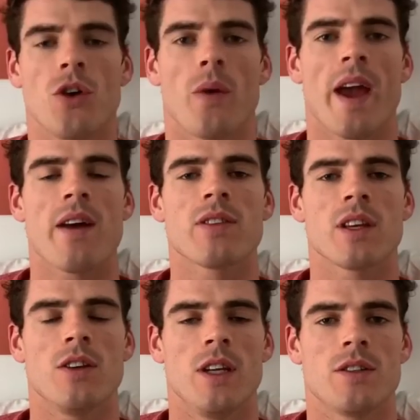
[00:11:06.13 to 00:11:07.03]
know
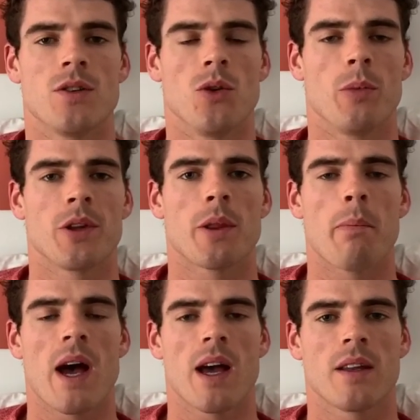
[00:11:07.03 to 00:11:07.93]
everything you need to know about the
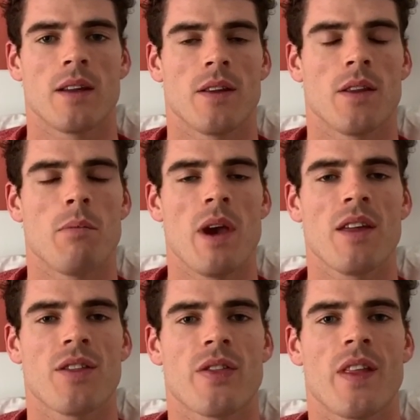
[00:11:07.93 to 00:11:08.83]
man, the
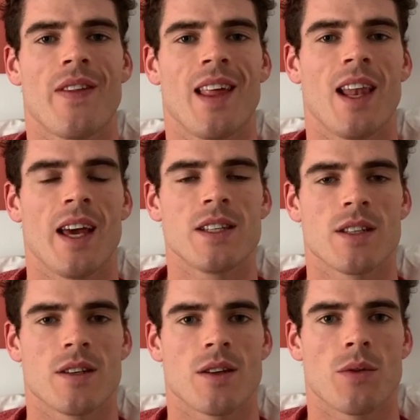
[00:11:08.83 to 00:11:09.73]
myth, the
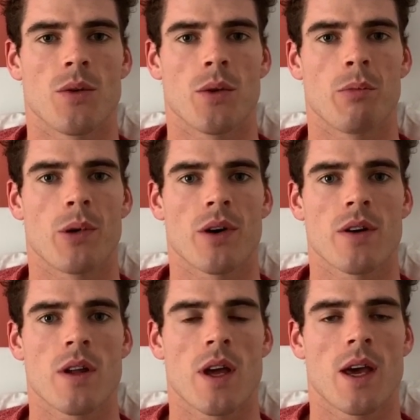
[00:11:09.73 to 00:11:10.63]
legend, Ronan
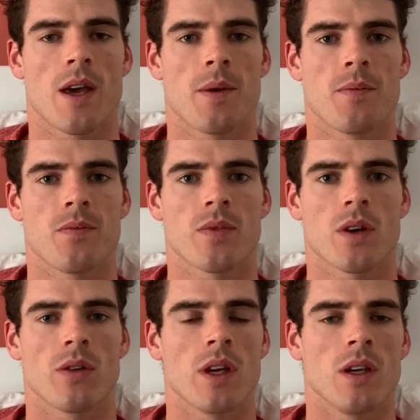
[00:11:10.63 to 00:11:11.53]
Byrne.
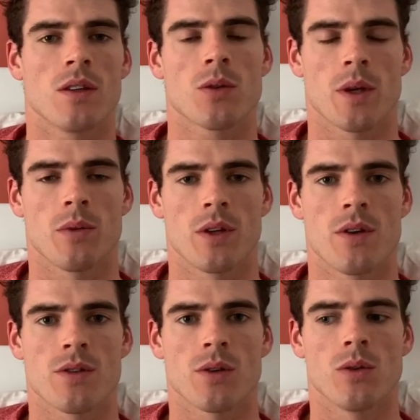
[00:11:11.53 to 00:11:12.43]
Only 21
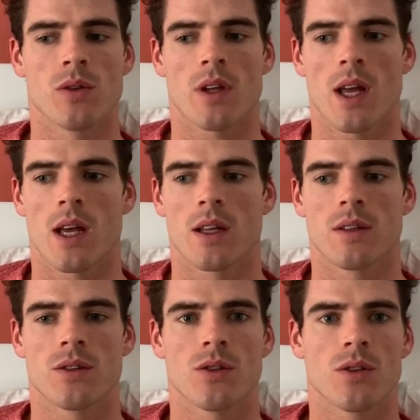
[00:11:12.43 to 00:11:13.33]
years old
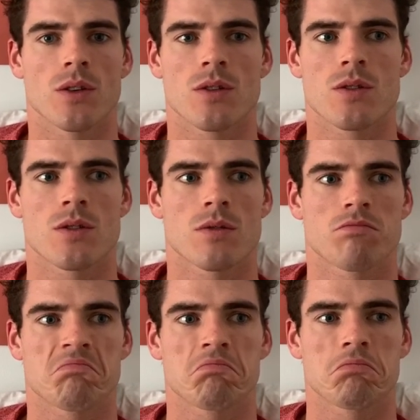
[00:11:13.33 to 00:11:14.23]
and doing
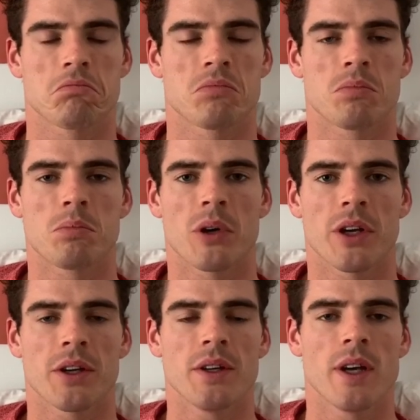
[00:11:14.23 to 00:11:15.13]
pretty
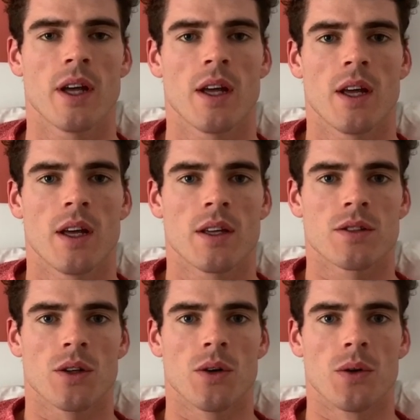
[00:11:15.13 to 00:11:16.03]
good.
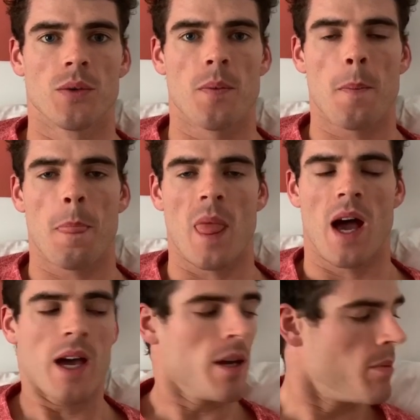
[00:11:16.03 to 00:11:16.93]
So
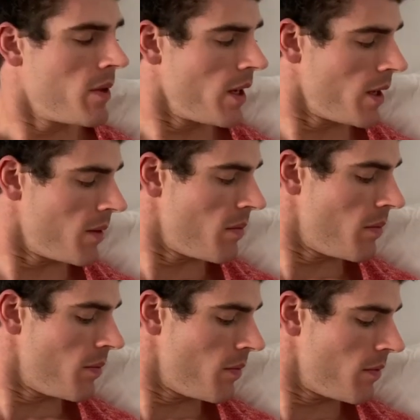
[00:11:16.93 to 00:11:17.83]

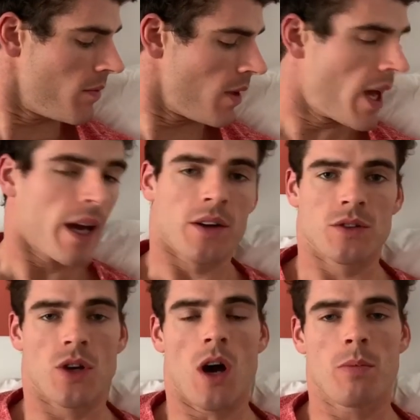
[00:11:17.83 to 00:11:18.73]
I'm lying
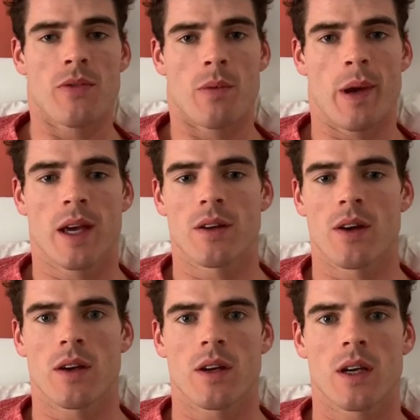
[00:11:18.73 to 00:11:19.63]
on top of the bed
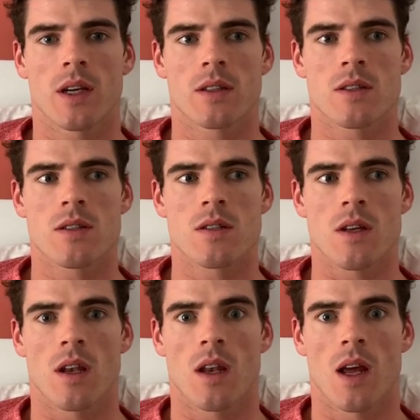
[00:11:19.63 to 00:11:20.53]
now. It's
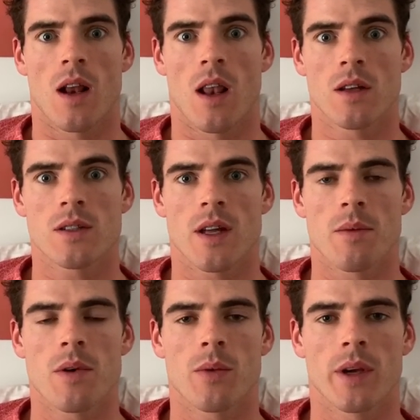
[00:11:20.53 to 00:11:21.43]
Sunday
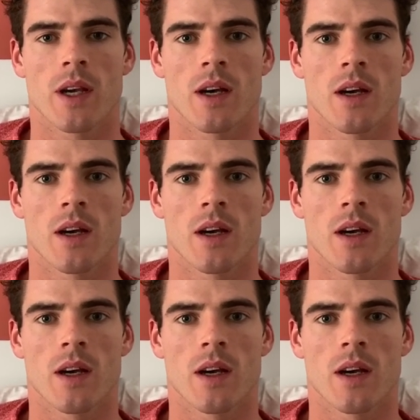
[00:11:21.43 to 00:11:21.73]
lunchtime. We